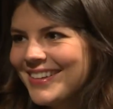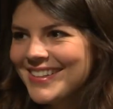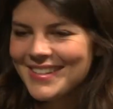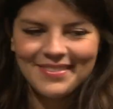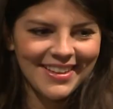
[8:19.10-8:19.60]
that's
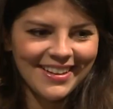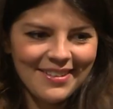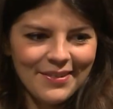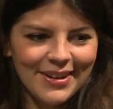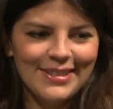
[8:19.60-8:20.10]
something I
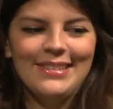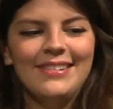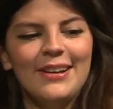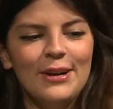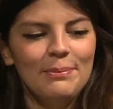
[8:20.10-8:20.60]
want to
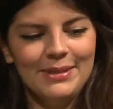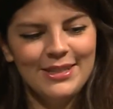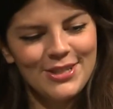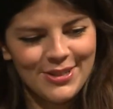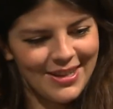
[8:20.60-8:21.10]

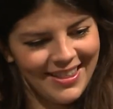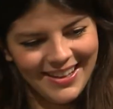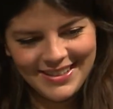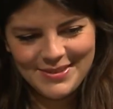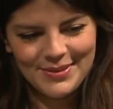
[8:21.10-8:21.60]
accomplish. I think
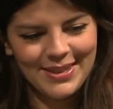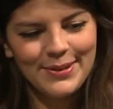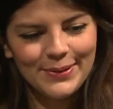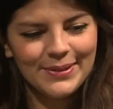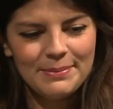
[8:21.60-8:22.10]
it's really
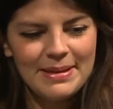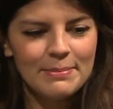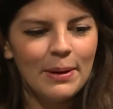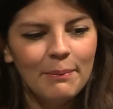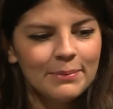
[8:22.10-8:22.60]
cool to be
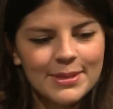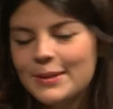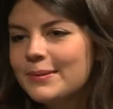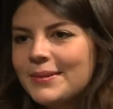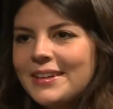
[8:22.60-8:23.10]
mom,
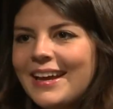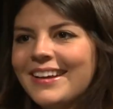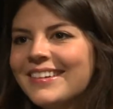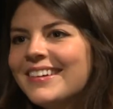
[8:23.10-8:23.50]
so one day.